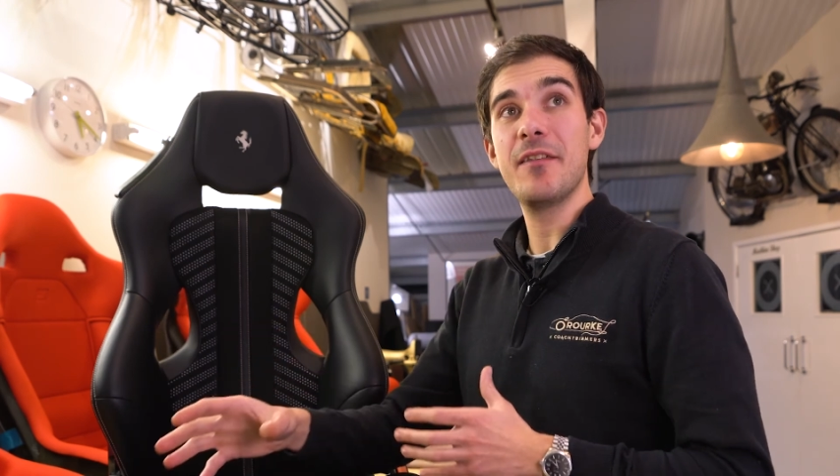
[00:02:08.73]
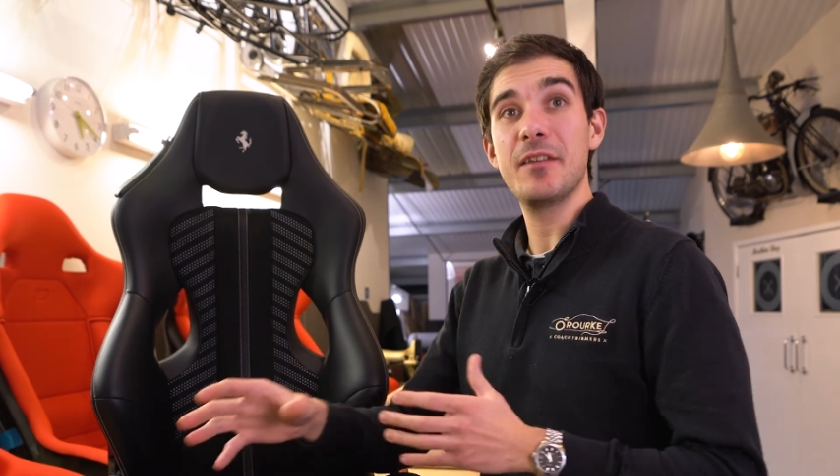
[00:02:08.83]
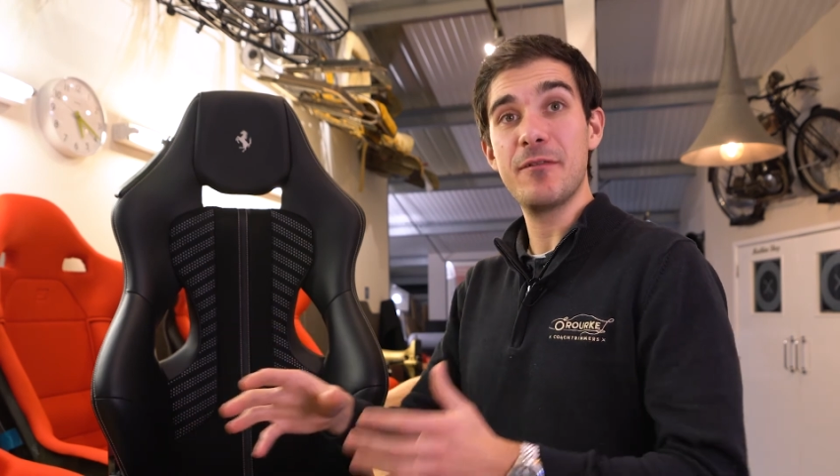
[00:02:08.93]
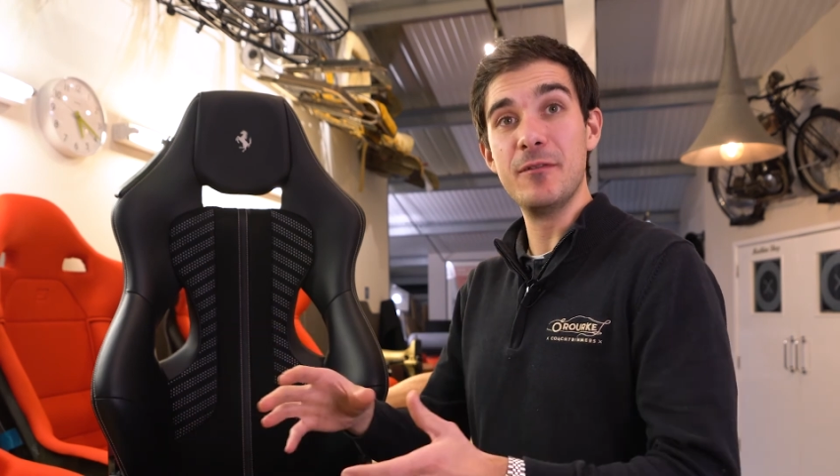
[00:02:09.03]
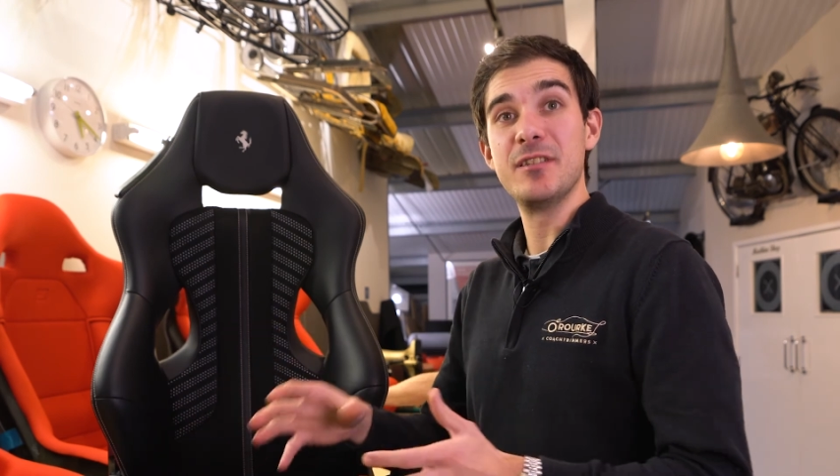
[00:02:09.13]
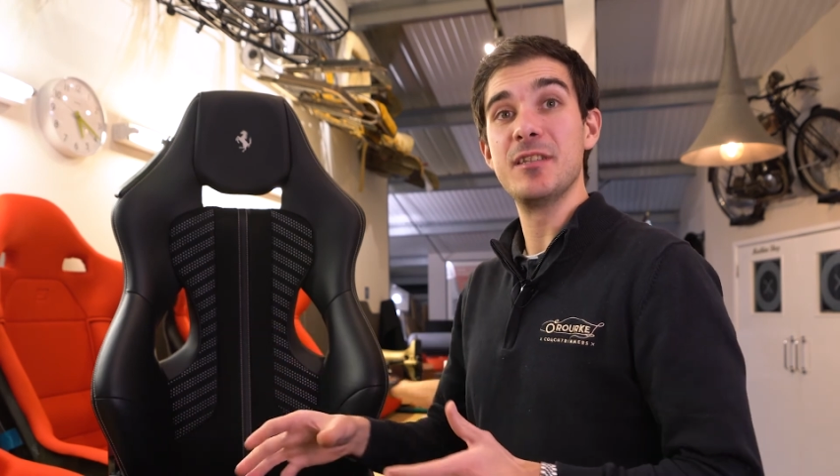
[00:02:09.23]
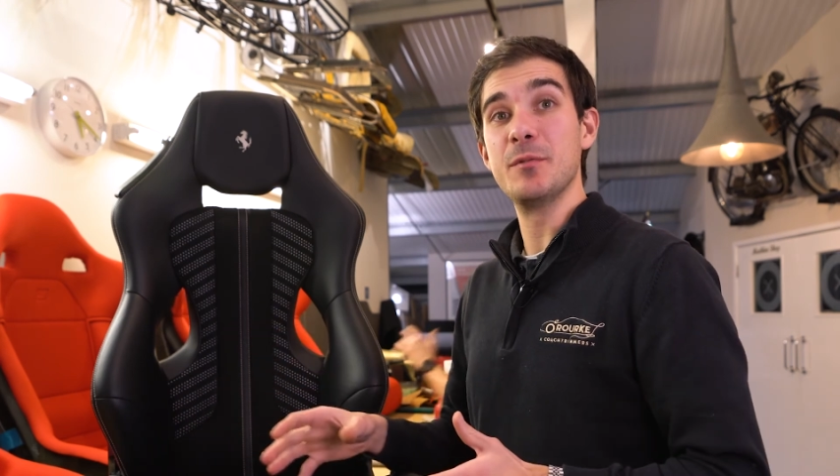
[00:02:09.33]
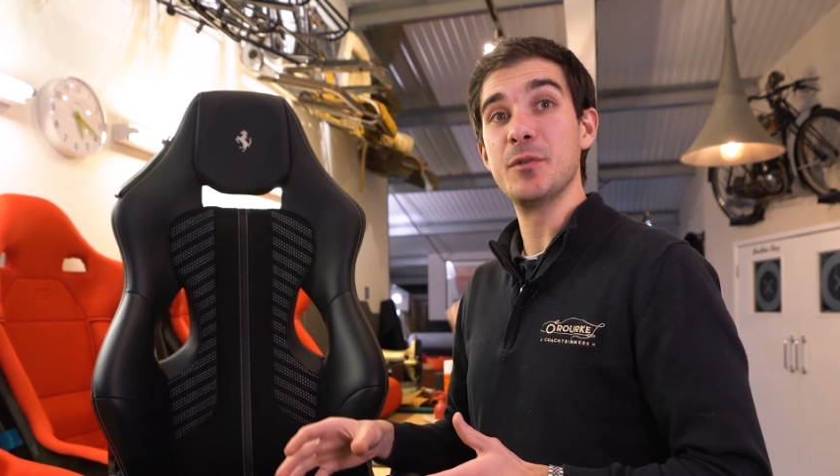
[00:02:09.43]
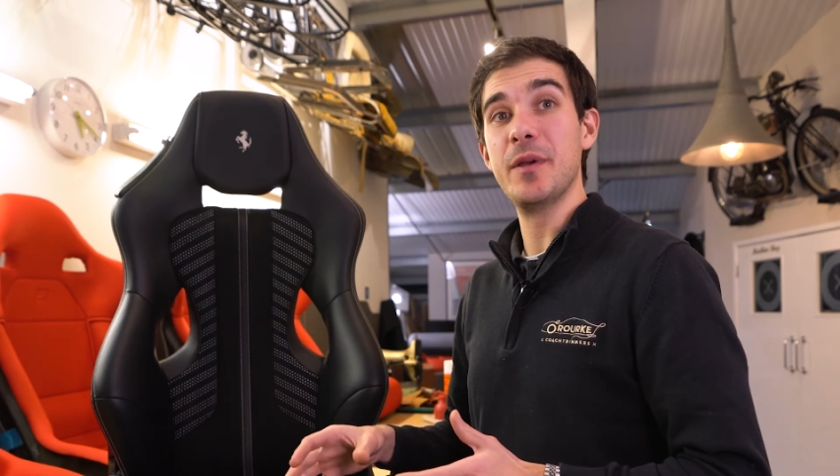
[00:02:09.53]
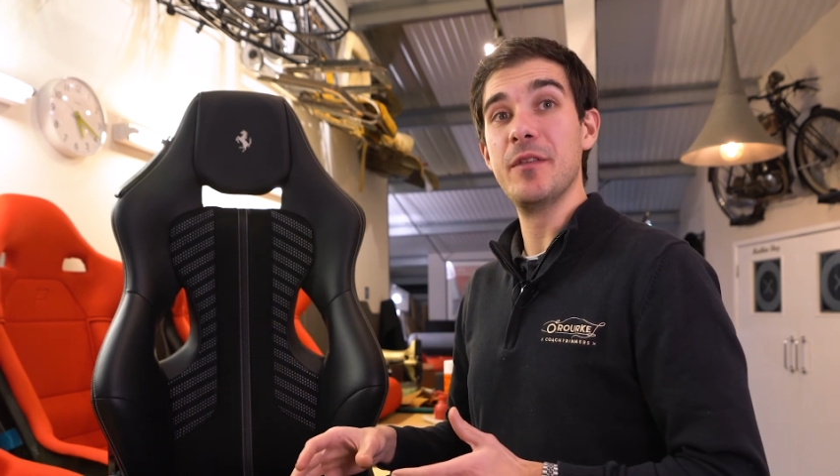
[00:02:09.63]
the differences
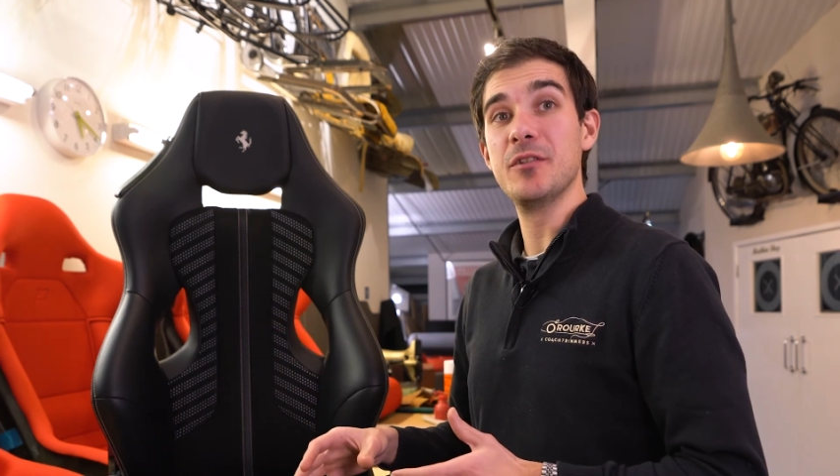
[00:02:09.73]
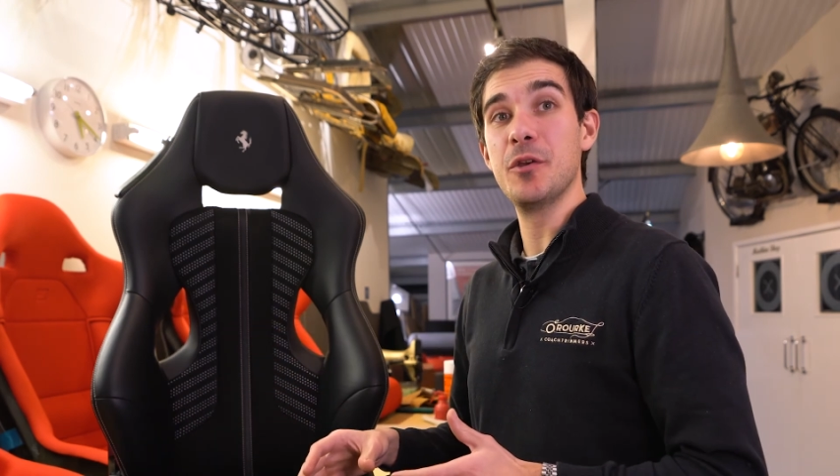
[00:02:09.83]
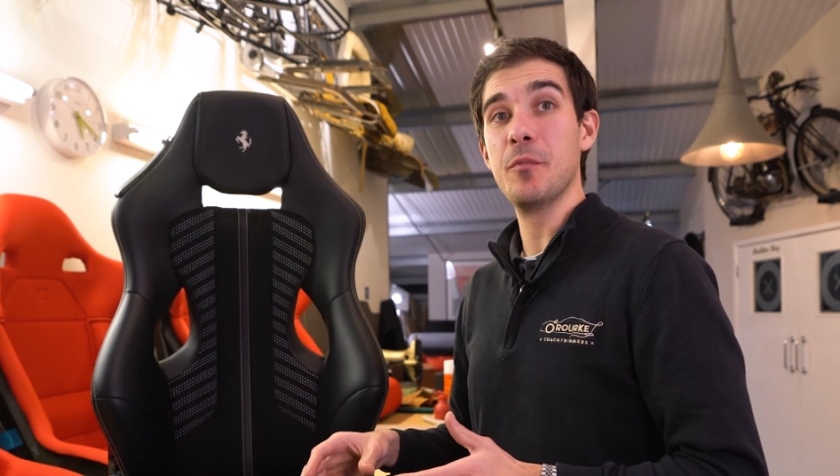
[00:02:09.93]
between the two